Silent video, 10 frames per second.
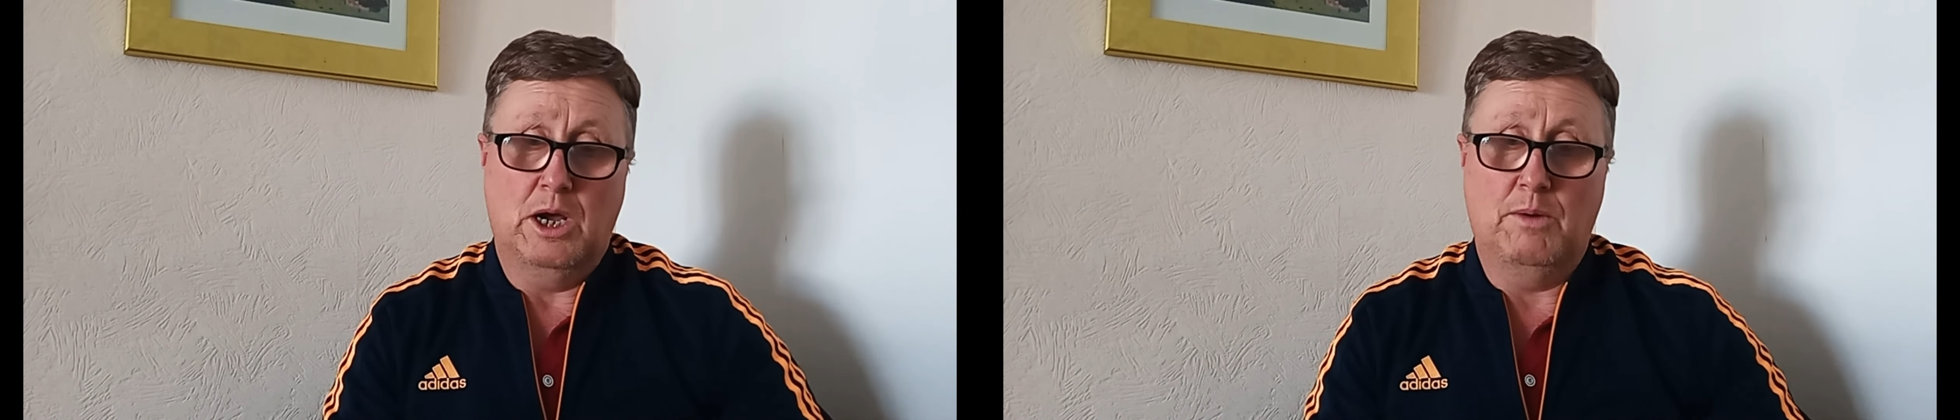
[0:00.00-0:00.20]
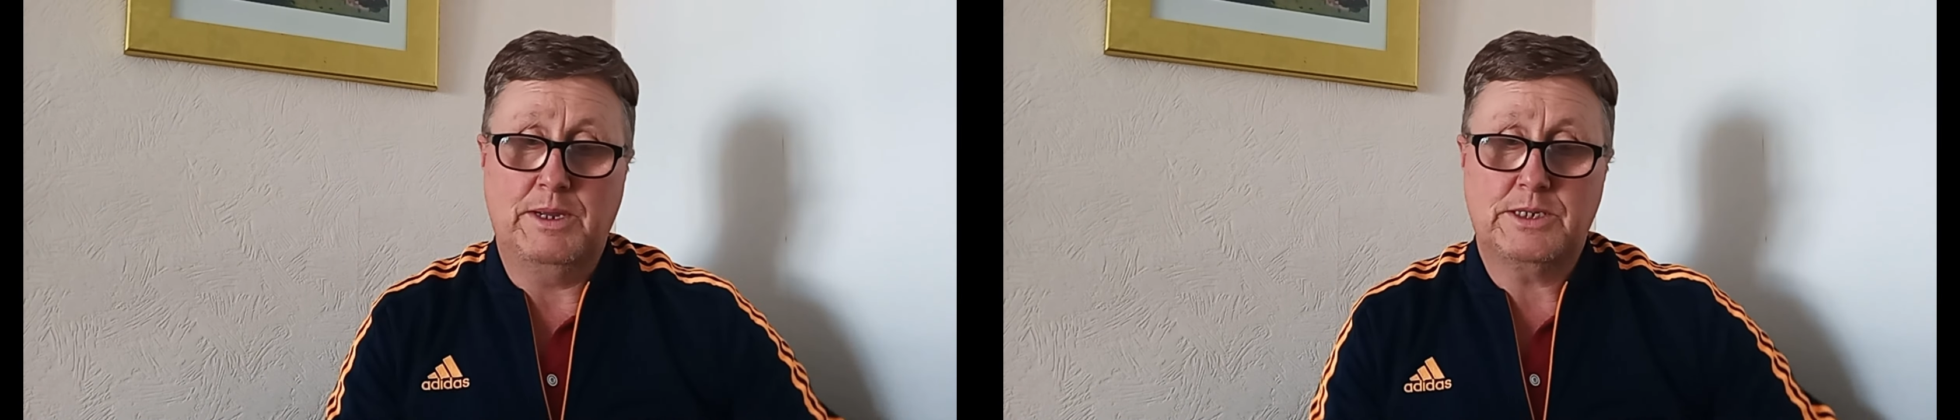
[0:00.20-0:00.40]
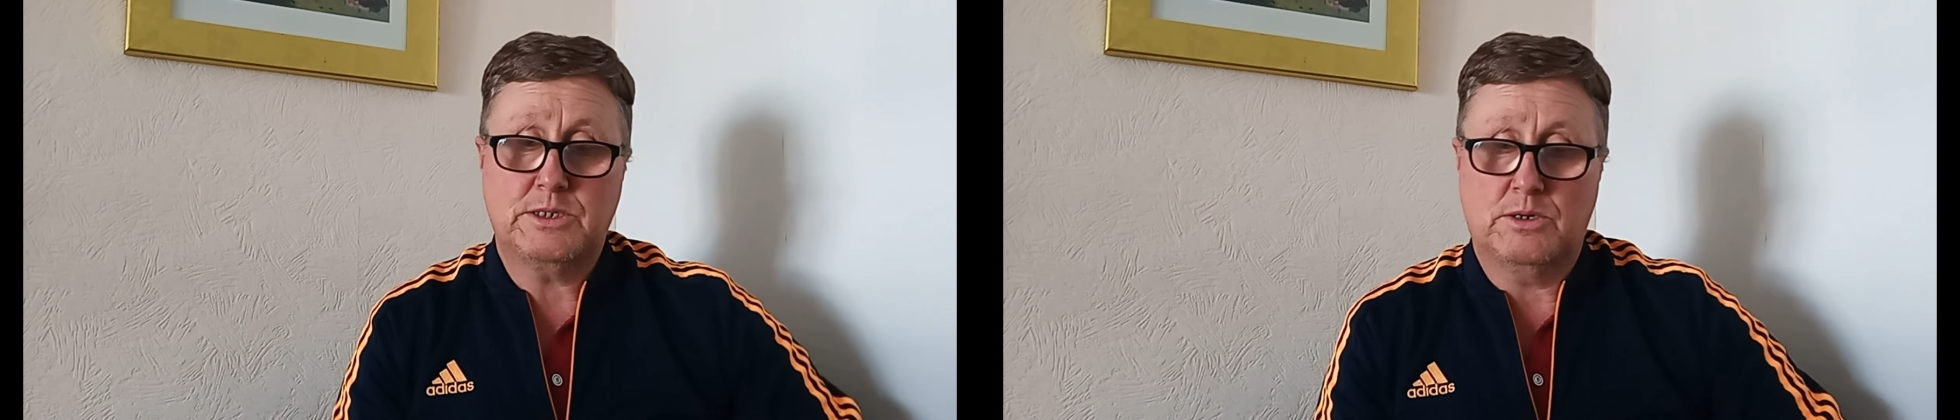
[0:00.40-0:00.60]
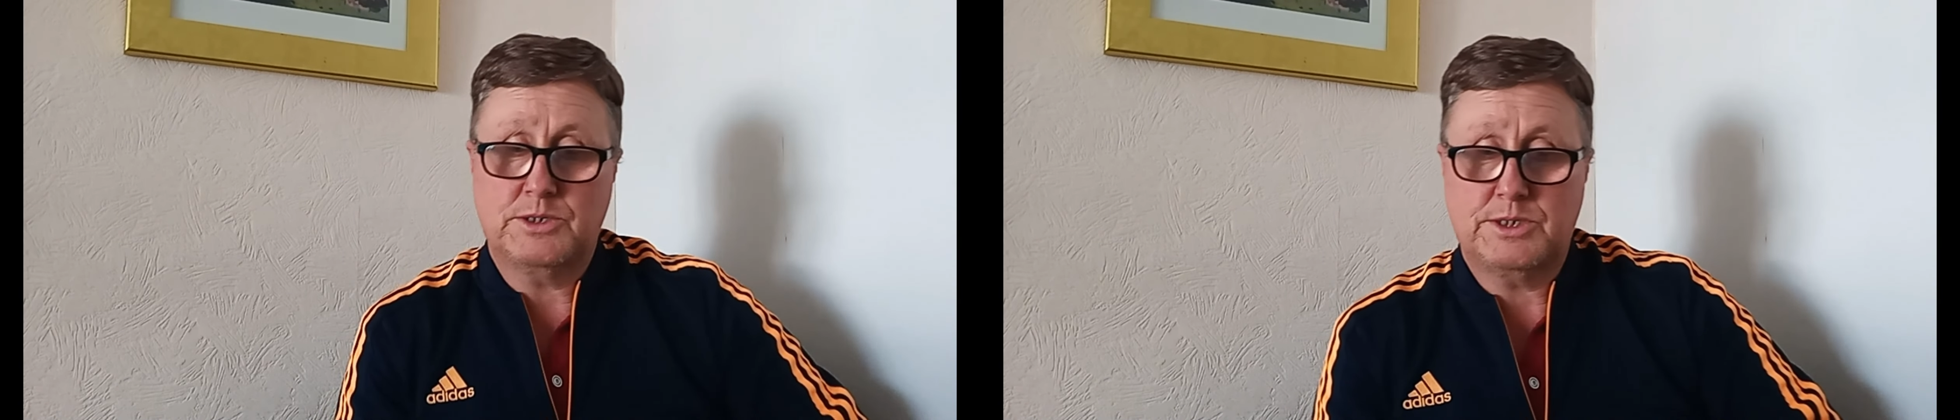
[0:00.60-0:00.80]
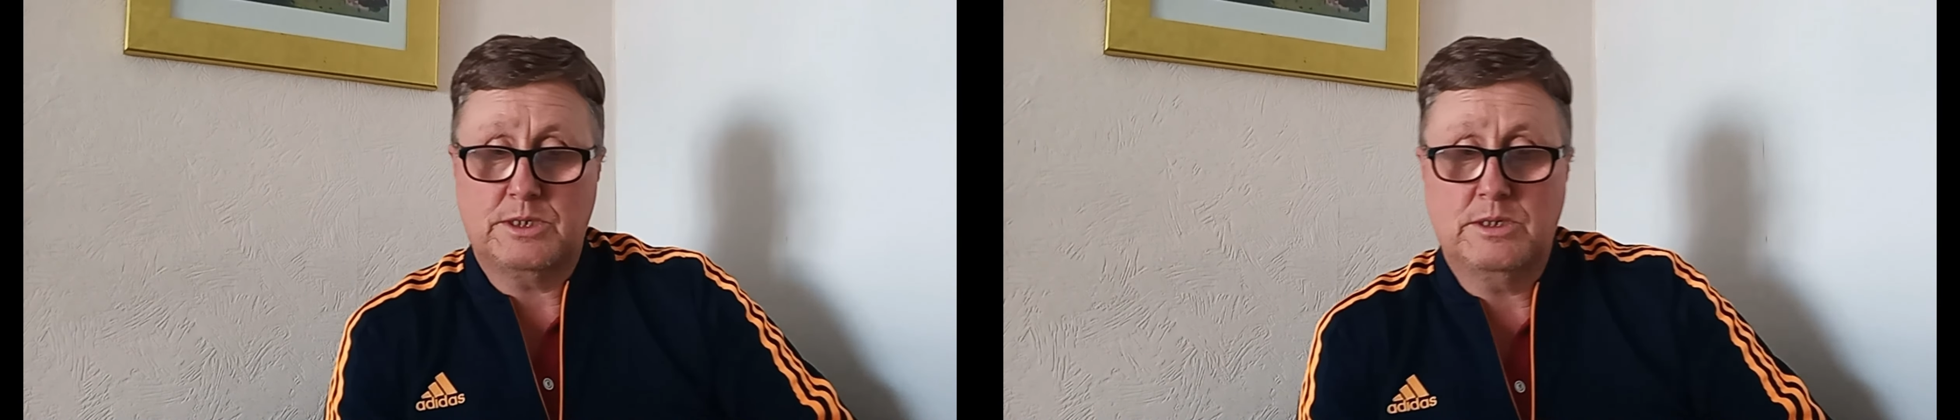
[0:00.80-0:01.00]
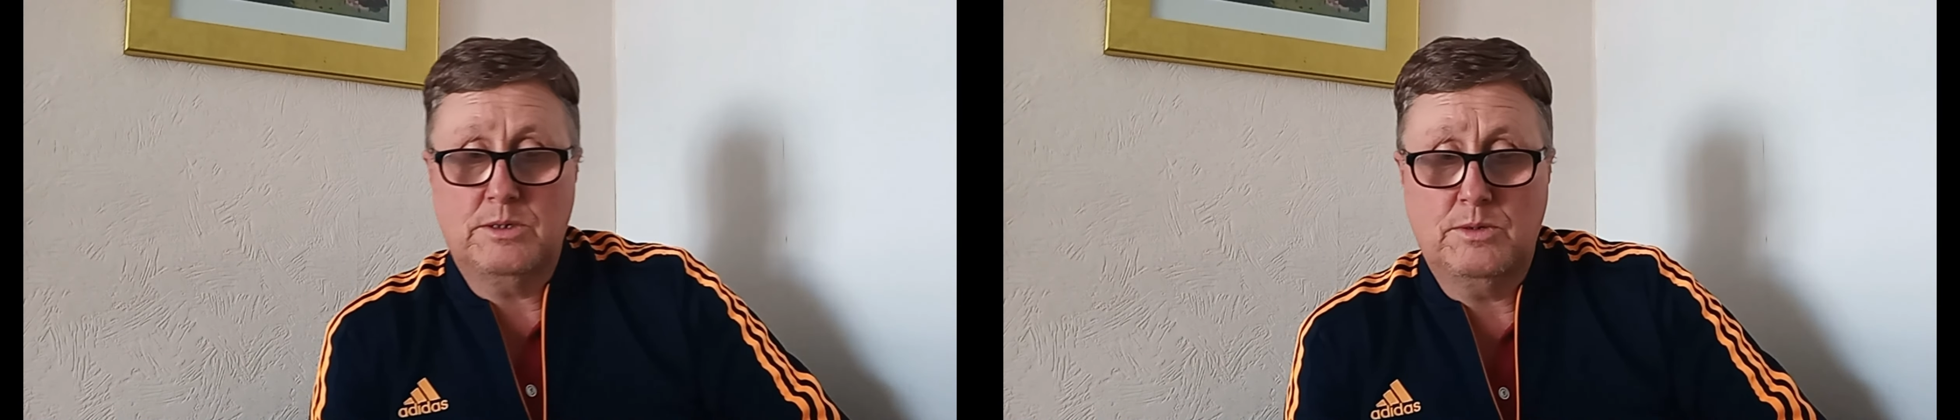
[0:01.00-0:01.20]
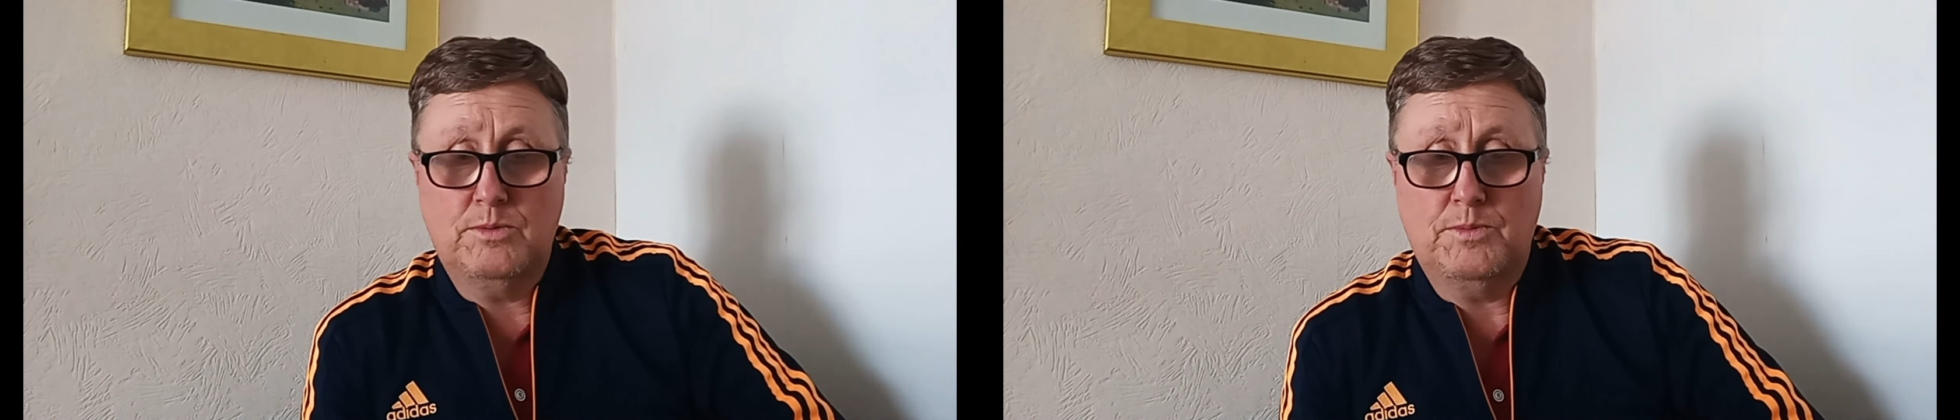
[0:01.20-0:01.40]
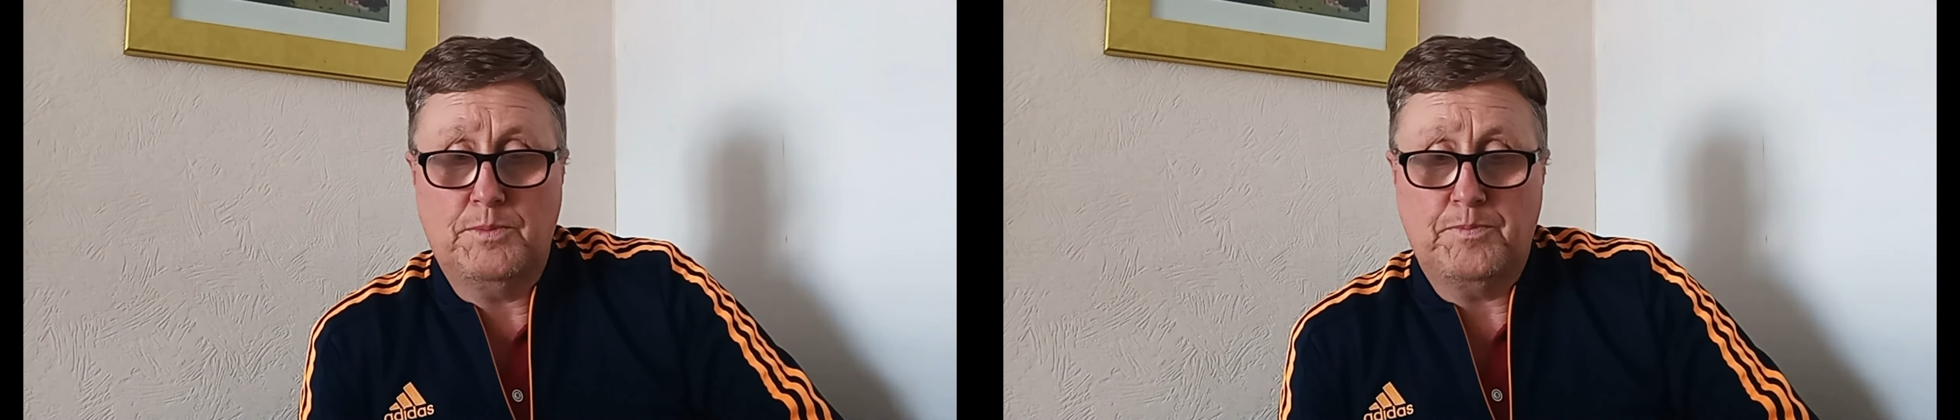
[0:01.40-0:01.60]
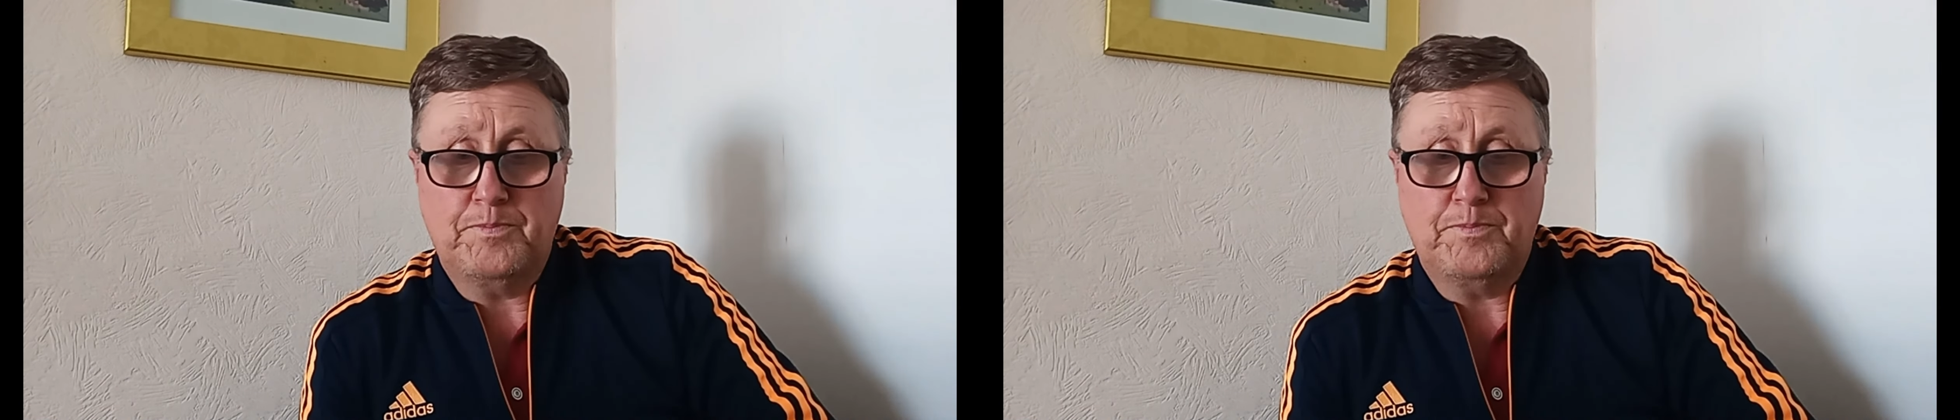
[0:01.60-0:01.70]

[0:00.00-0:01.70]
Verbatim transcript: I went on to